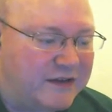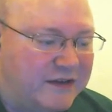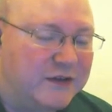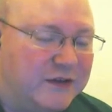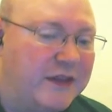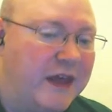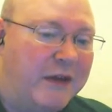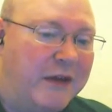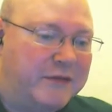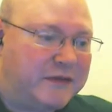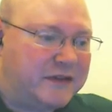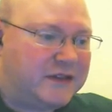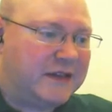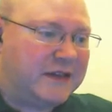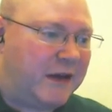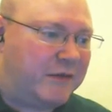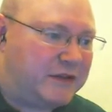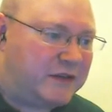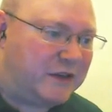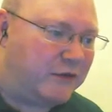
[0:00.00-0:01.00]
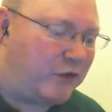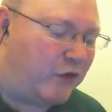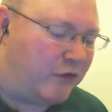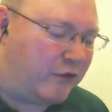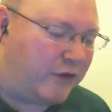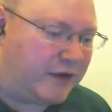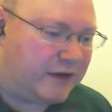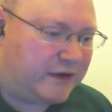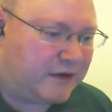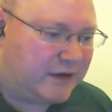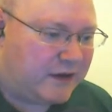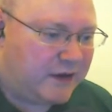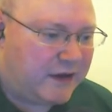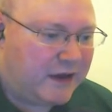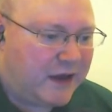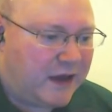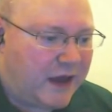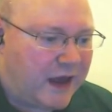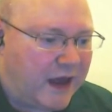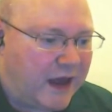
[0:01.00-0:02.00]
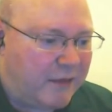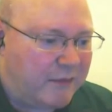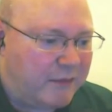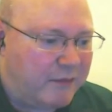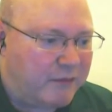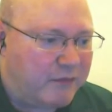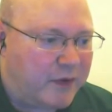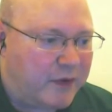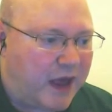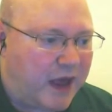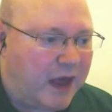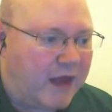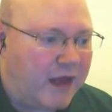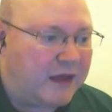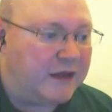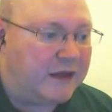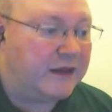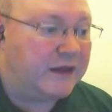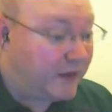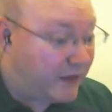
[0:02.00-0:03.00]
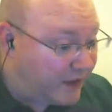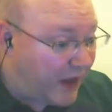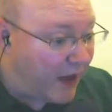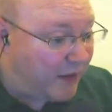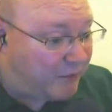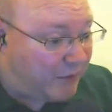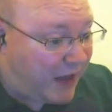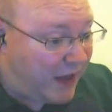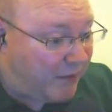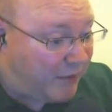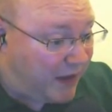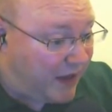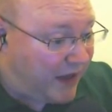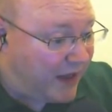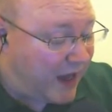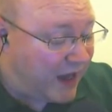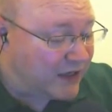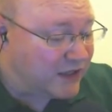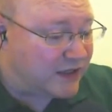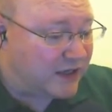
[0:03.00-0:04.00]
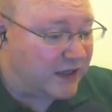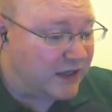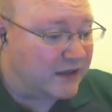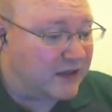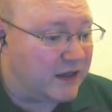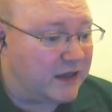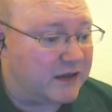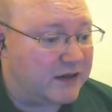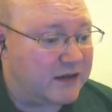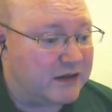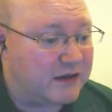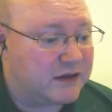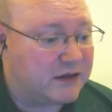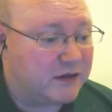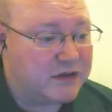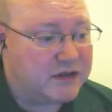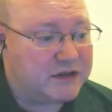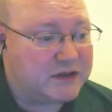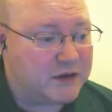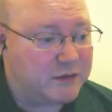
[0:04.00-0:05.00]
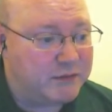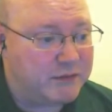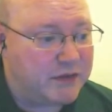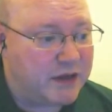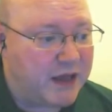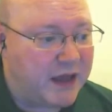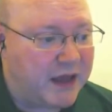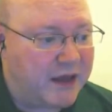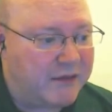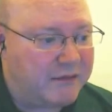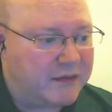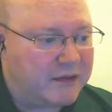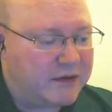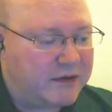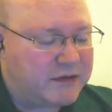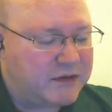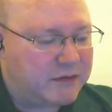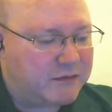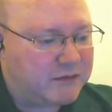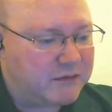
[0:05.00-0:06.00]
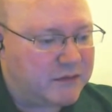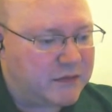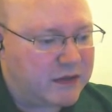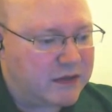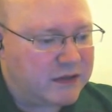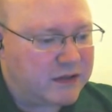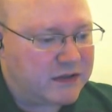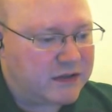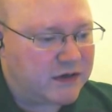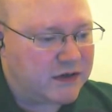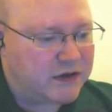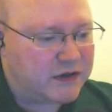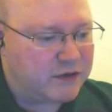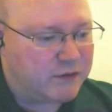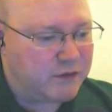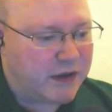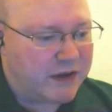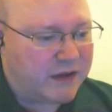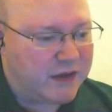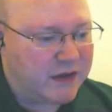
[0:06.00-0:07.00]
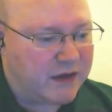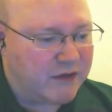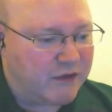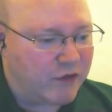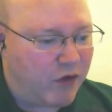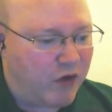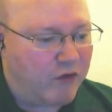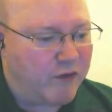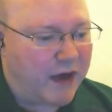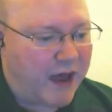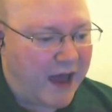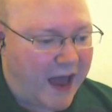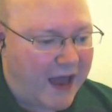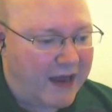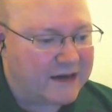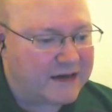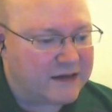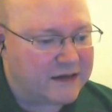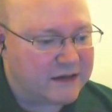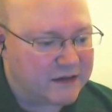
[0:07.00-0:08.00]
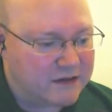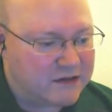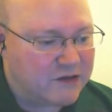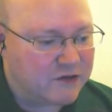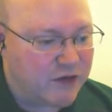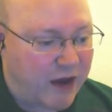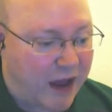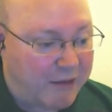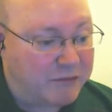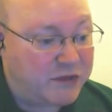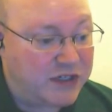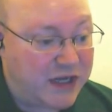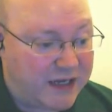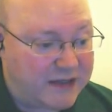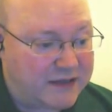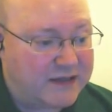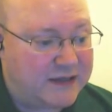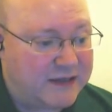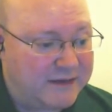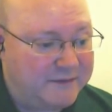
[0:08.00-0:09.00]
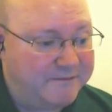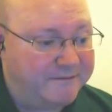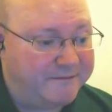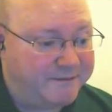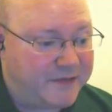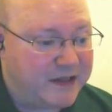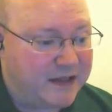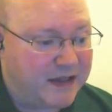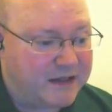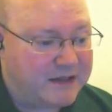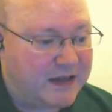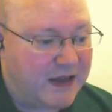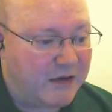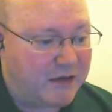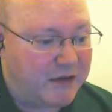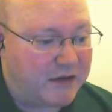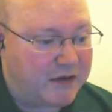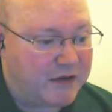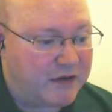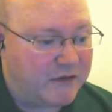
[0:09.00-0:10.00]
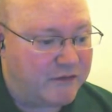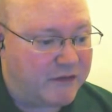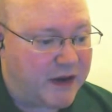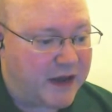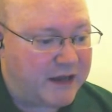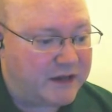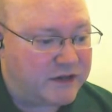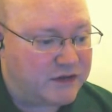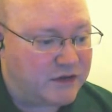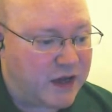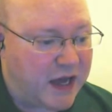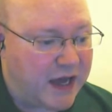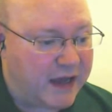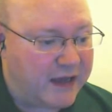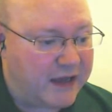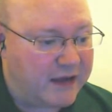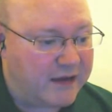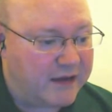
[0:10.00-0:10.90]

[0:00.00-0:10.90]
So that was the Aurora, and that may be actually there was there's some discussion whether the Aurora had scramjets in, and that's how it could fly so high.